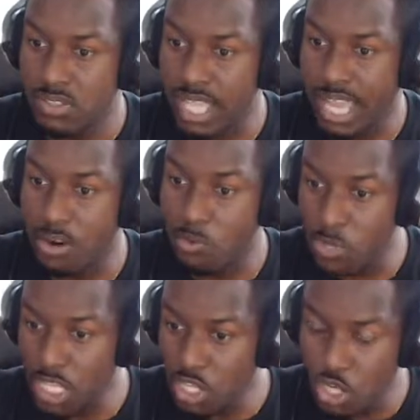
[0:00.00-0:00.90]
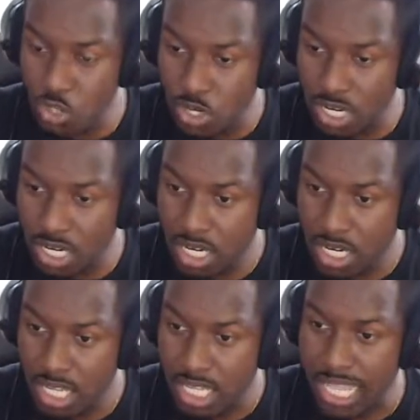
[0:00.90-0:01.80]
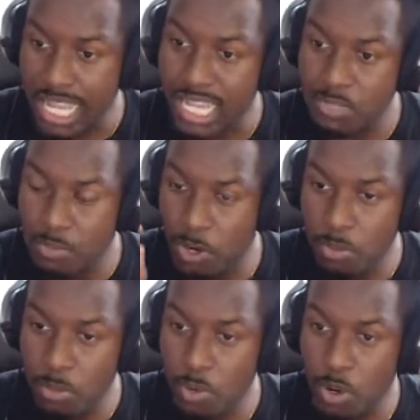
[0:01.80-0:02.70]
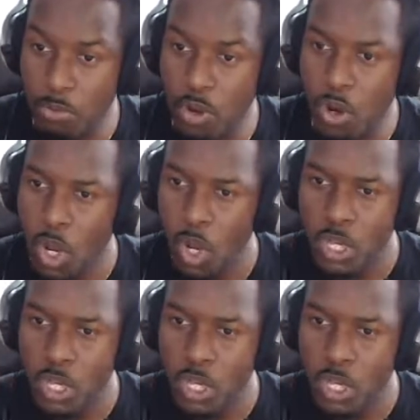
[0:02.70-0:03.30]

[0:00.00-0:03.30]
that are really short, that has promo,